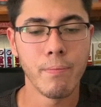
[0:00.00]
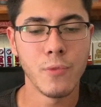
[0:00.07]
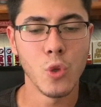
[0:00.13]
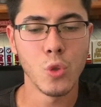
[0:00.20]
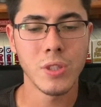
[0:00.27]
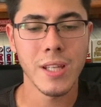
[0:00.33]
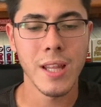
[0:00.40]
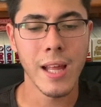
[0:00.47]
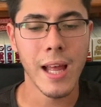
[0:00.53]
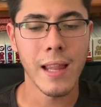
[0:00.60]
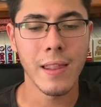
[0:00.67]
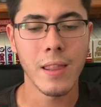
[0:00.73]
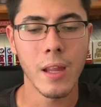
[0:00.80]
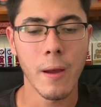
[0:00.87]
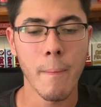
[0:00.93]
due to the
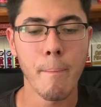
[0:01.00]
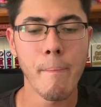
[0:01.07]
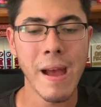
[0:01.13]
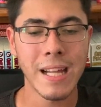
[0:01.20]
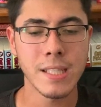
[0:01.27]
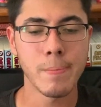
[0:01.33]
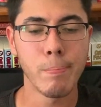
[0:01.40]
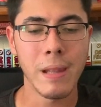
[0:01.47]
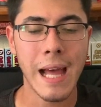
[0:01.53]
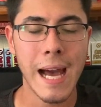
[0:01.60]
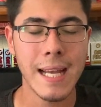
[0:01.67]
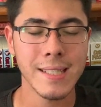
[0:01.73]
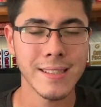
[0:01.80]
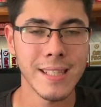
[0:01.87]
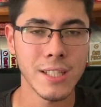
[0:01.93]
immense
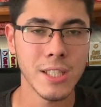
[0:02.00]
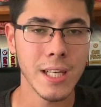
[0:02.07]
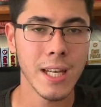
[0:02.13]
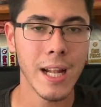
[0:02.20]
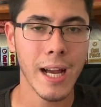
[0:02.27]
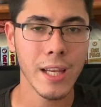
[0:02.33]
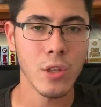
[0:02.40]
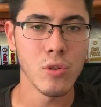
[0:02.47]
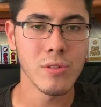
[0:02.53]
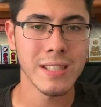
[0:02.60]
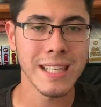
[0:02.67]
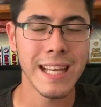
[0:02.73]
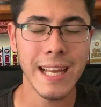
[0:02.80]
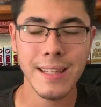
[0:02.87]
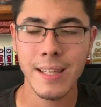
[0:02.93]
blast that Shigaraki used
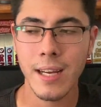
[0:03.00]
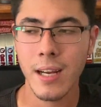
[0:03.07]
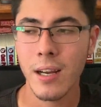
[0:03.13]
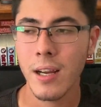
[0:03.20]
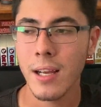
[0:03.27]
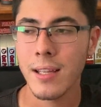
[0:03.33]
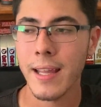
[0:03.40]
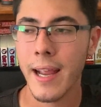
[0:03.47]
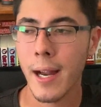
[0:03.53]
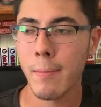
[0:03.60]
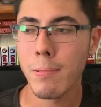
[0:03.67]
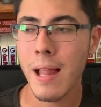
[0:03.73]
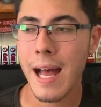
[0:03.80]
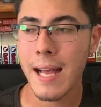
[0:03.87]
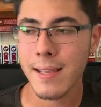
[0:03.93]
to get there, the air
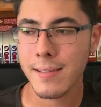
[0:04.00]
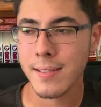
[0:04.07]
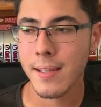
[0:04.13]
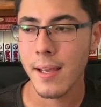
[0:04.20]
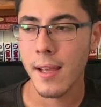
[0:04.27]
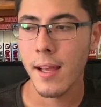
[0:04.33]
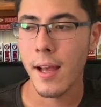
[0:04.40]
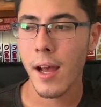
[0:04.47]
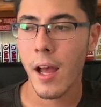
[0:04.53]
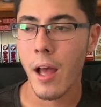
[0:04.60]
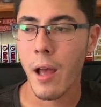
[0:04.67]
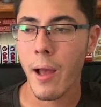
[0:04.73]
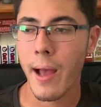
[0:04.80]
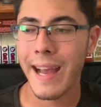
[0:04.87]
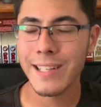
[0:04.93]
blast.
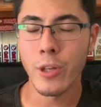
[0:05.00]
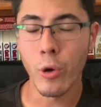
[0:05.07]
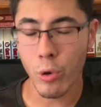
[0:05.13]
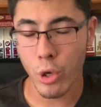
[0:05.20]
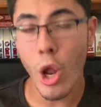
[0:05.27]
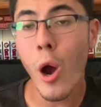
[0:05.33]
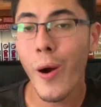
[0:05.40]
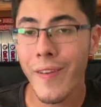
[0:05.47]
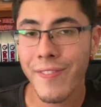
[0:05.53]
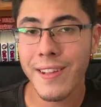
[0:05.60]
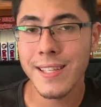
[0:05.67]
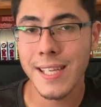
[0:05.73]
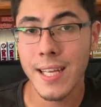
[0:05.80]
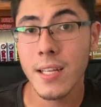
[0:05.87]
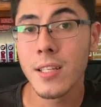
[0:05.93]
I don't know if
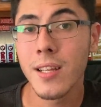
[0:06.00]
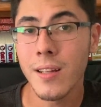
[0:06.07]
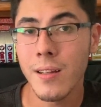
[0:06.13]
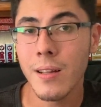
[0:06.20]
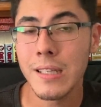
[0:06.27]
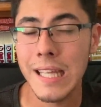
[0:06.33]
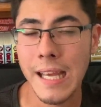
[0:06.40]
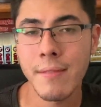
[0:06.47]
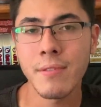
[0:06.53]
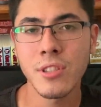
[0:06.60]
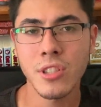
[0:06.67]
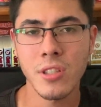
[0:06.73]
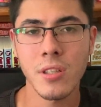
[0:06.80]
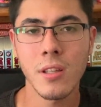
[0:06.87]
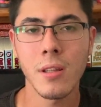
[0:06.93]
it did
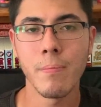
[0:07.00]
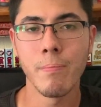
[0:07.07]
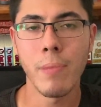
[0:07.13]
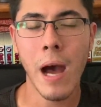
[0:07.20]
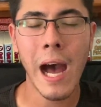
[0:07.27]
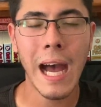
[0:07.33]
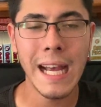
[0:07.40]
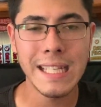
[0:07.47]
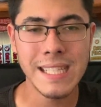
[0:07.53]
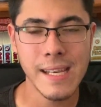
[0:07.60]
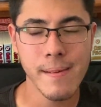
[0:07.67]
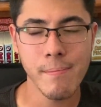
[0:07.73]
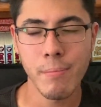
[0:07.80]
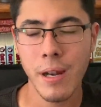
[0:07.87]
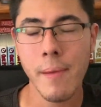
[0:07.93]
damage to the behind
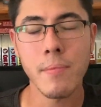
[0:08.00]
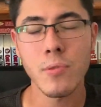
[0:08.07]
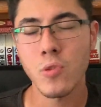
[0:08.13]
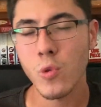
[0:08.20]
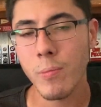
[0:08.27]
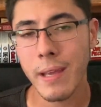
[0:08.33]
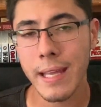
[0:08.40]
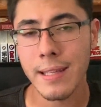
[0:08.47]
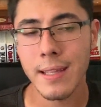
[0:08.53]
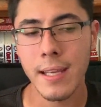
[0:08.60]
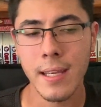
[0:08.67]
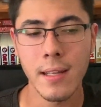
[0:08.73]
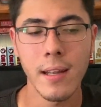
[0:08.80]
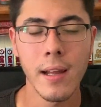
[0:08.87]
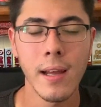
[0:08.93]
him, but I'm assuming it
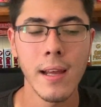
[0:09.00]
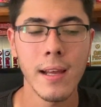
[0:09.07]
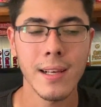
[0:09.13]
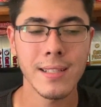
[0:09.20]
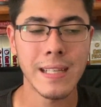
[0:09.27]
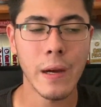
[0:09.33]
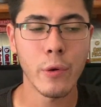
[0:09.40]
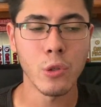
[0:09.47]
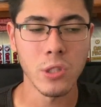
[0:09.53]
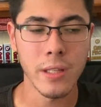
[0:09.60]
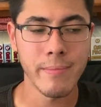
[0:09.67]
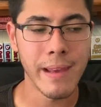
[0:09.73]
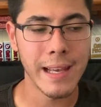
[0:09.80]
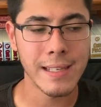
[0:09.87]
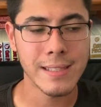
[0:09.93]
did, because that would only
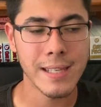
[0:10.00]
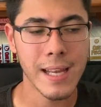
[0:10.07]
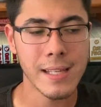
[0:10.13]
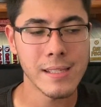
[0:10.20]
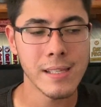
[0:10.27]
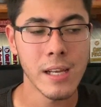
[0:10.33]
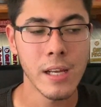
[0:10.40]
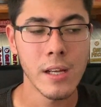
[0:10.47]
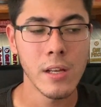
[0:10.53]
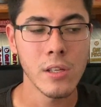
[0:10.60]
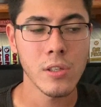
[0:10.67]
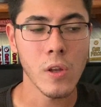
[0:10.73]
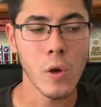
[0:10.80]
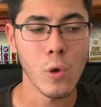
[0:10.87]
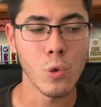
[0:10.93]
make sense. So